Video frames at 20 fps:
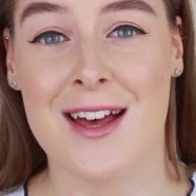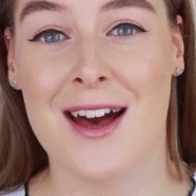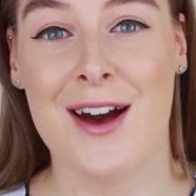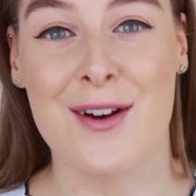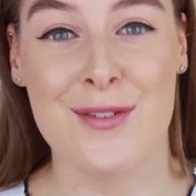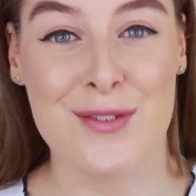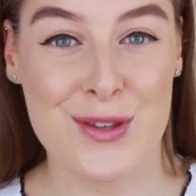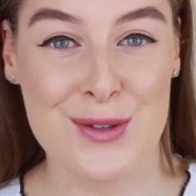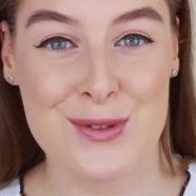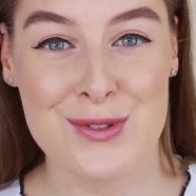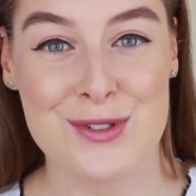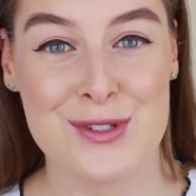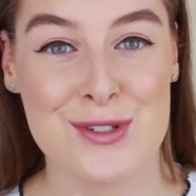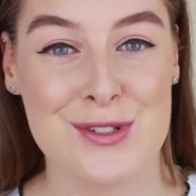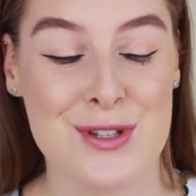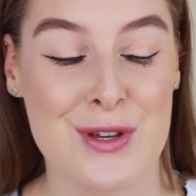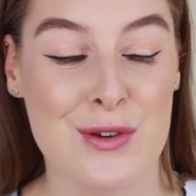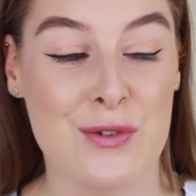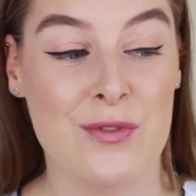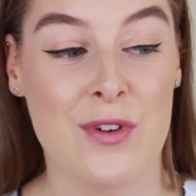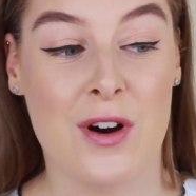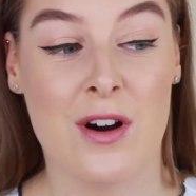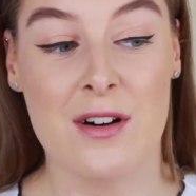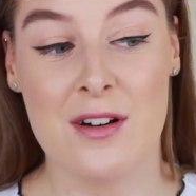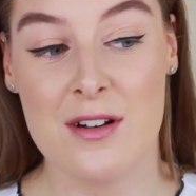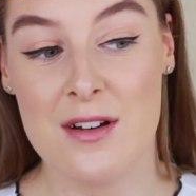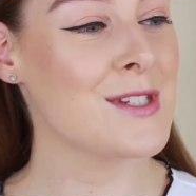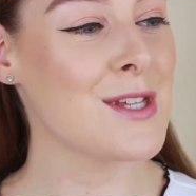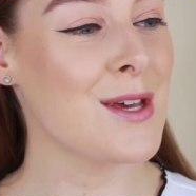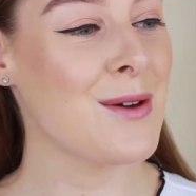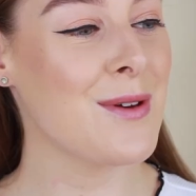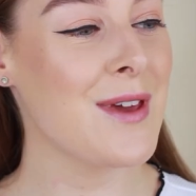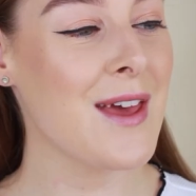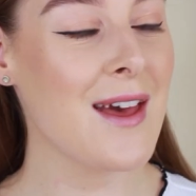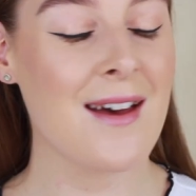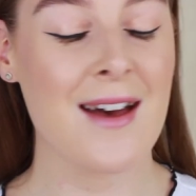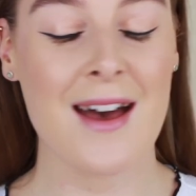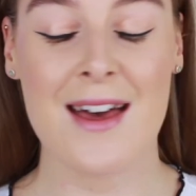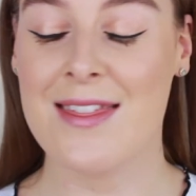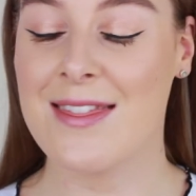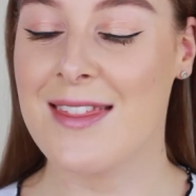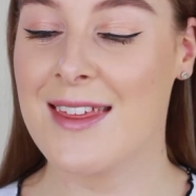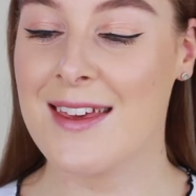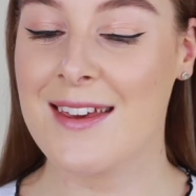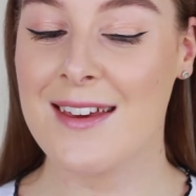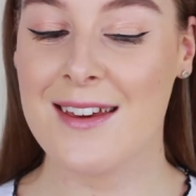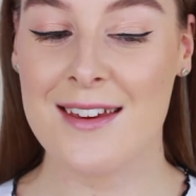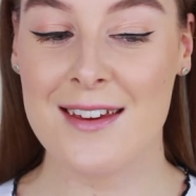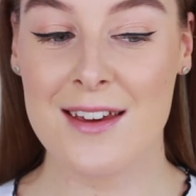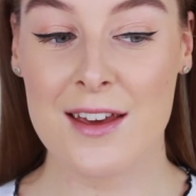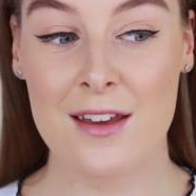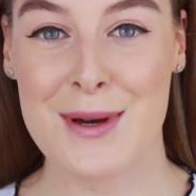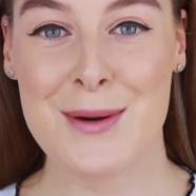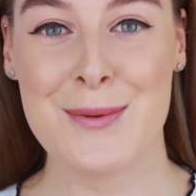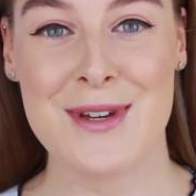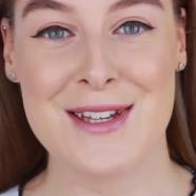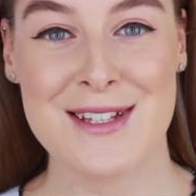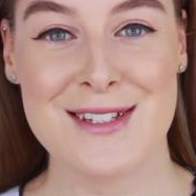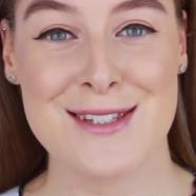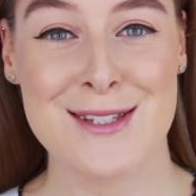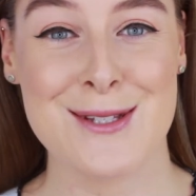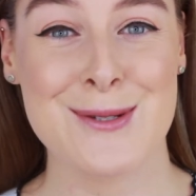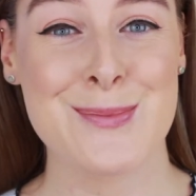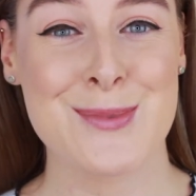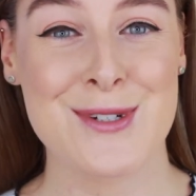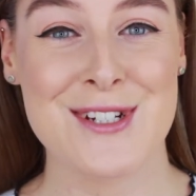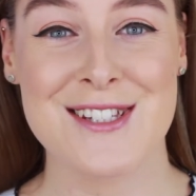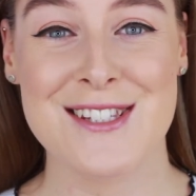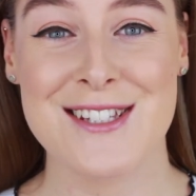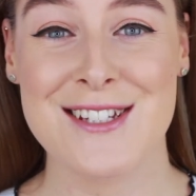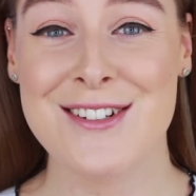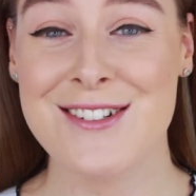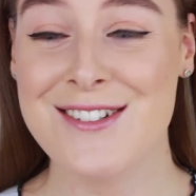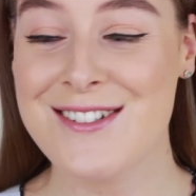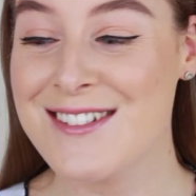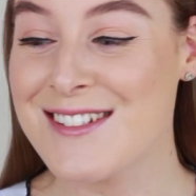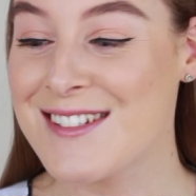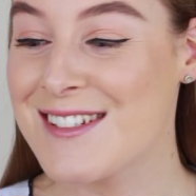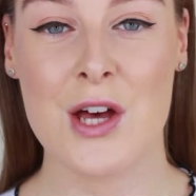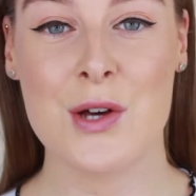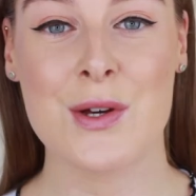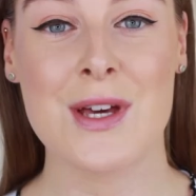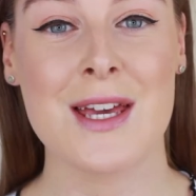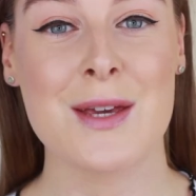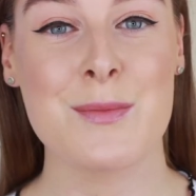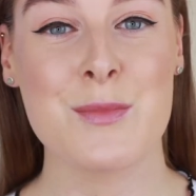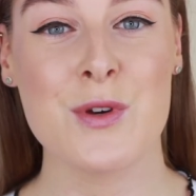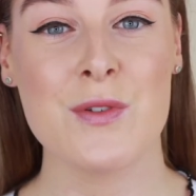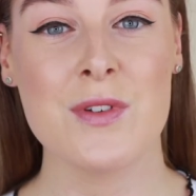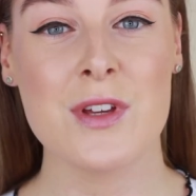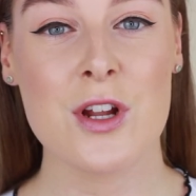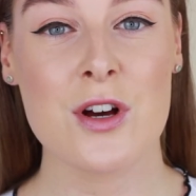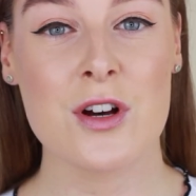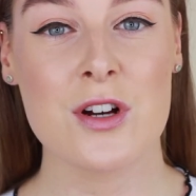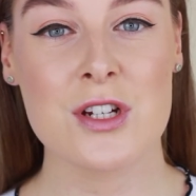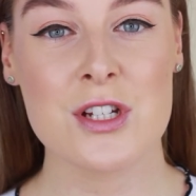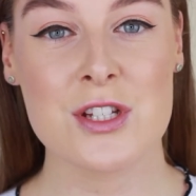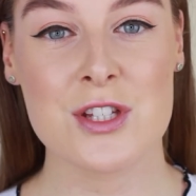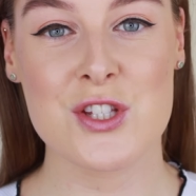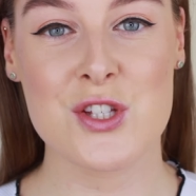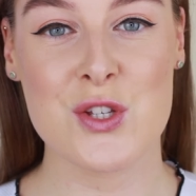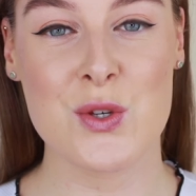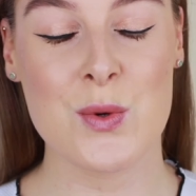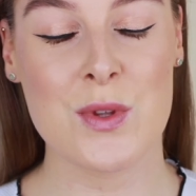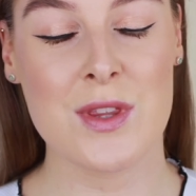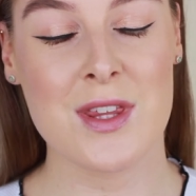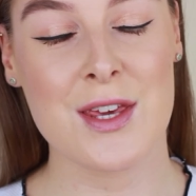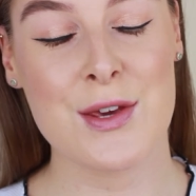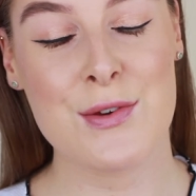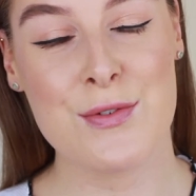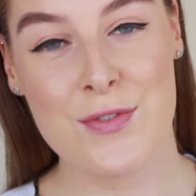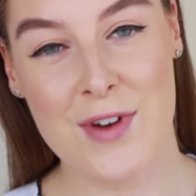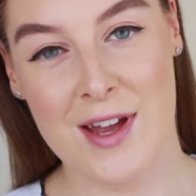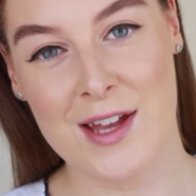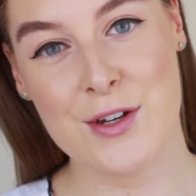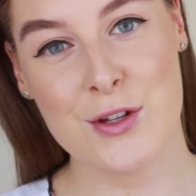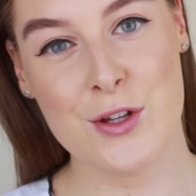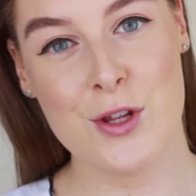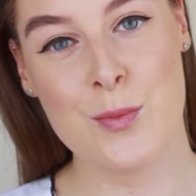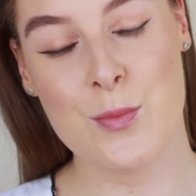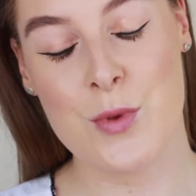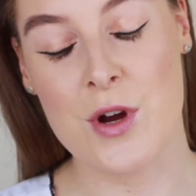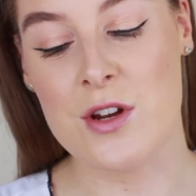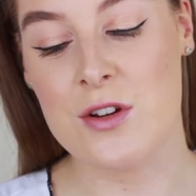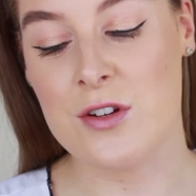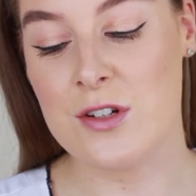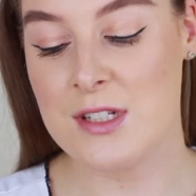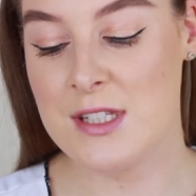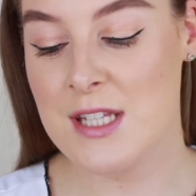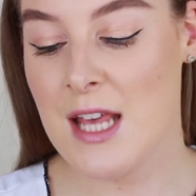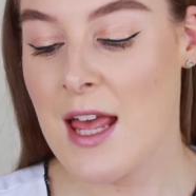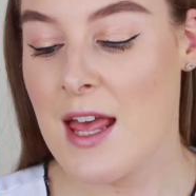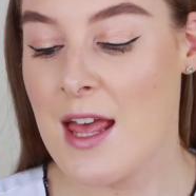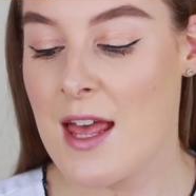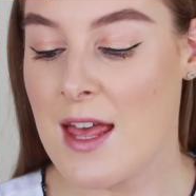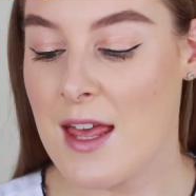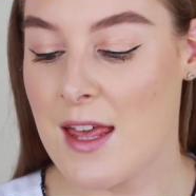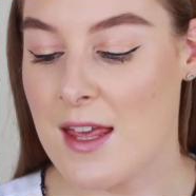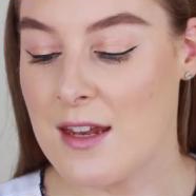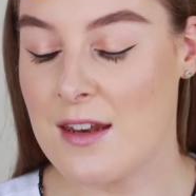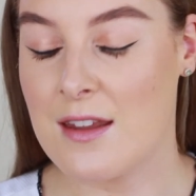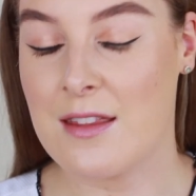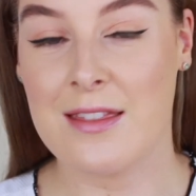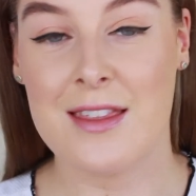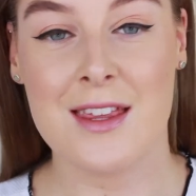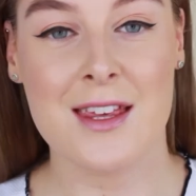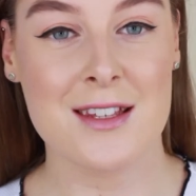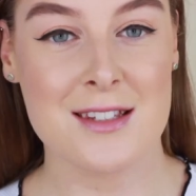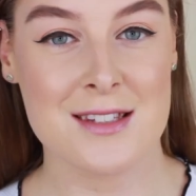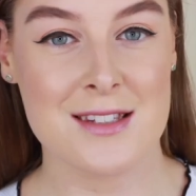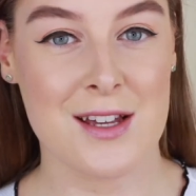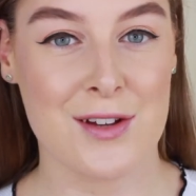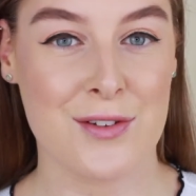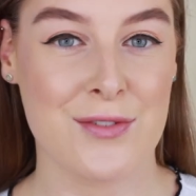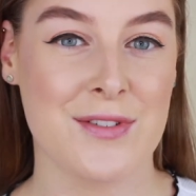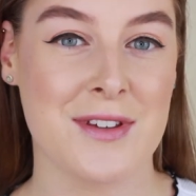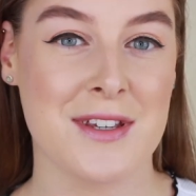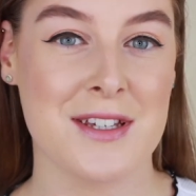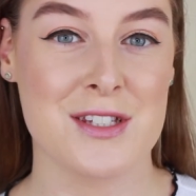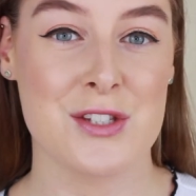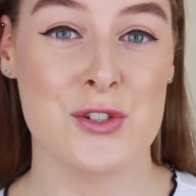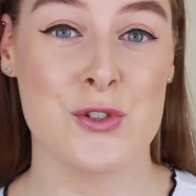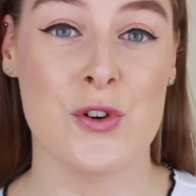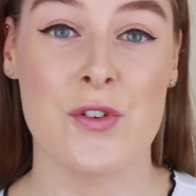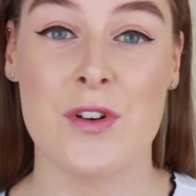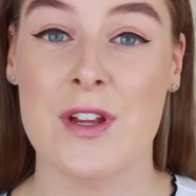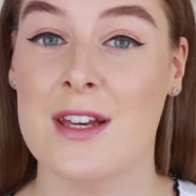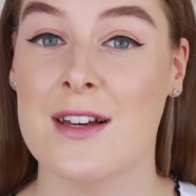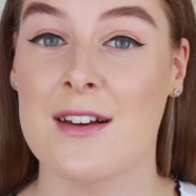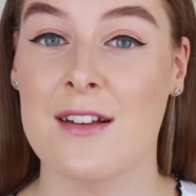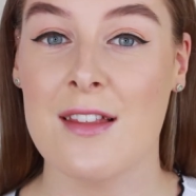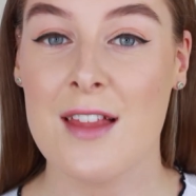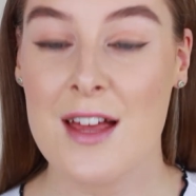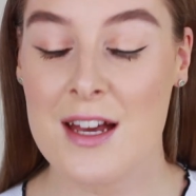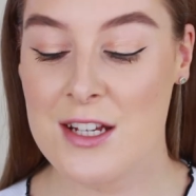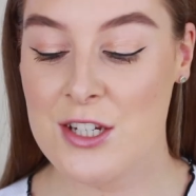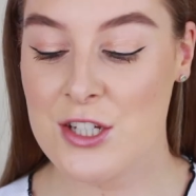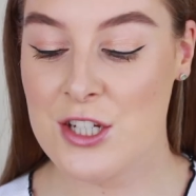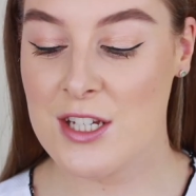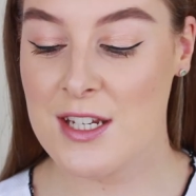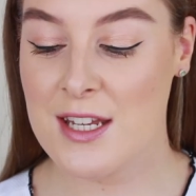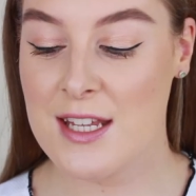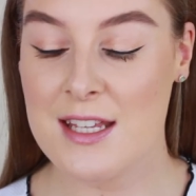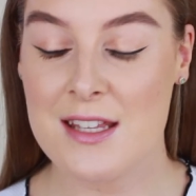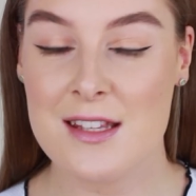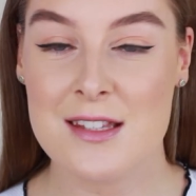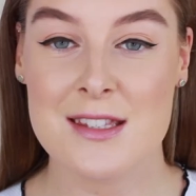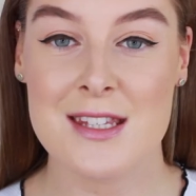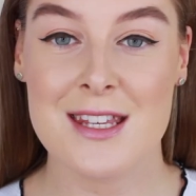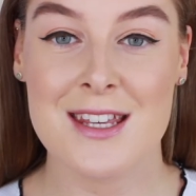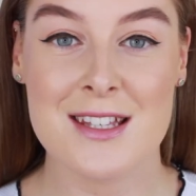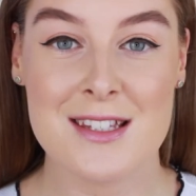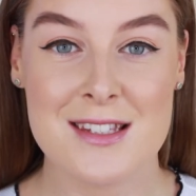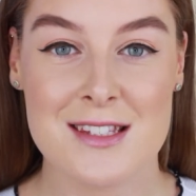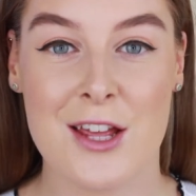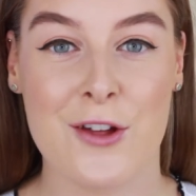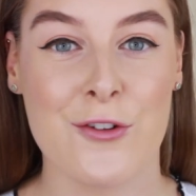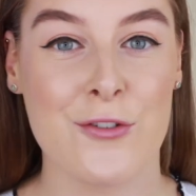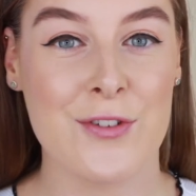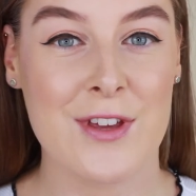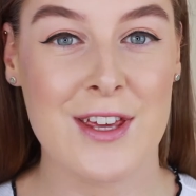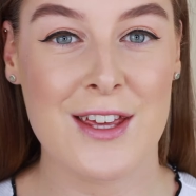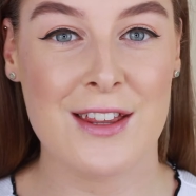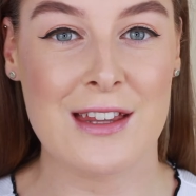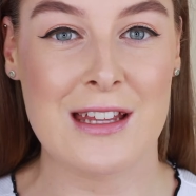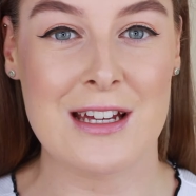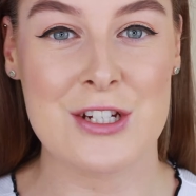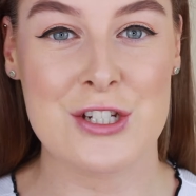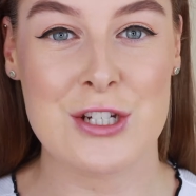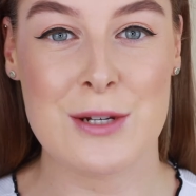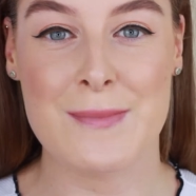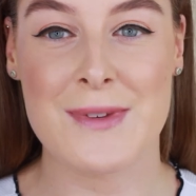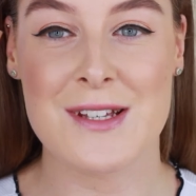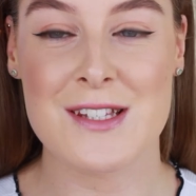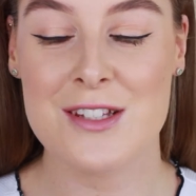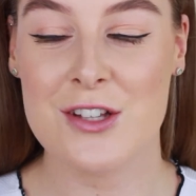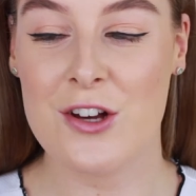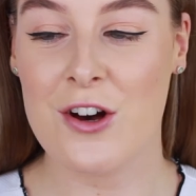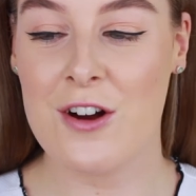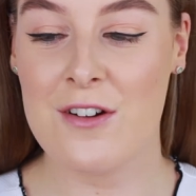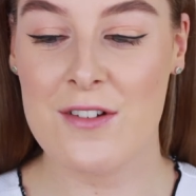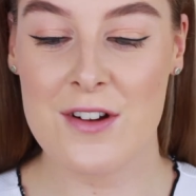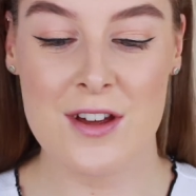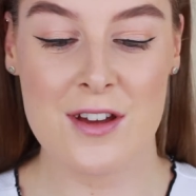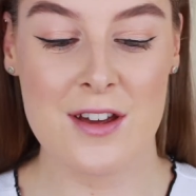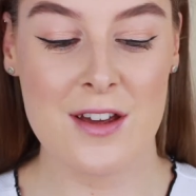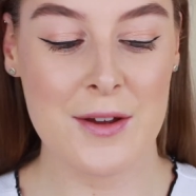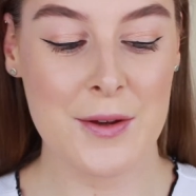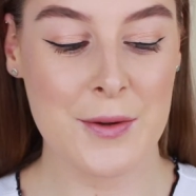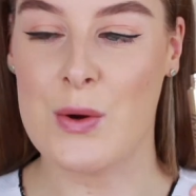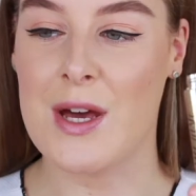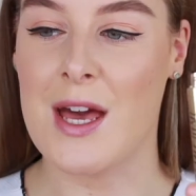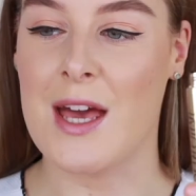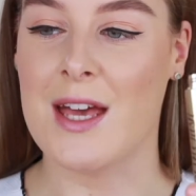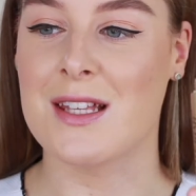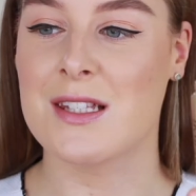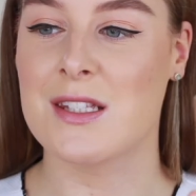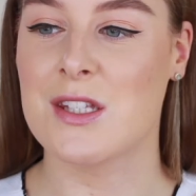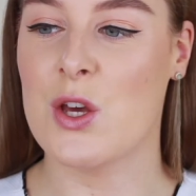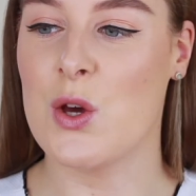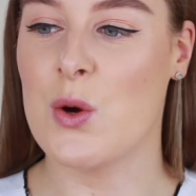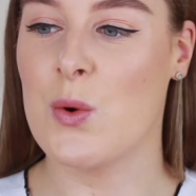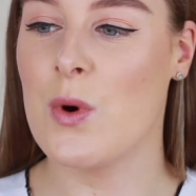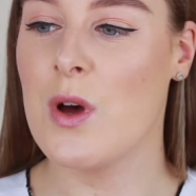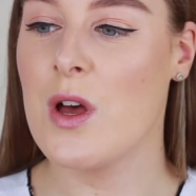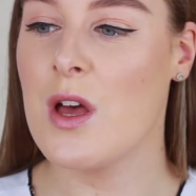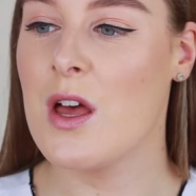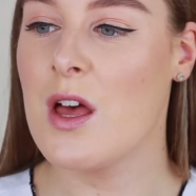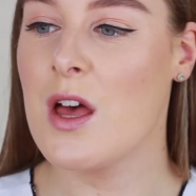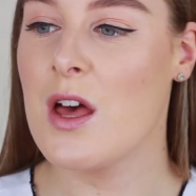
that I have used so far. So yeah, I think my wings look pretty good. Okay, moving on to the final product in the Selfie Story collection is the Selfie Lash Mascara. Okay, so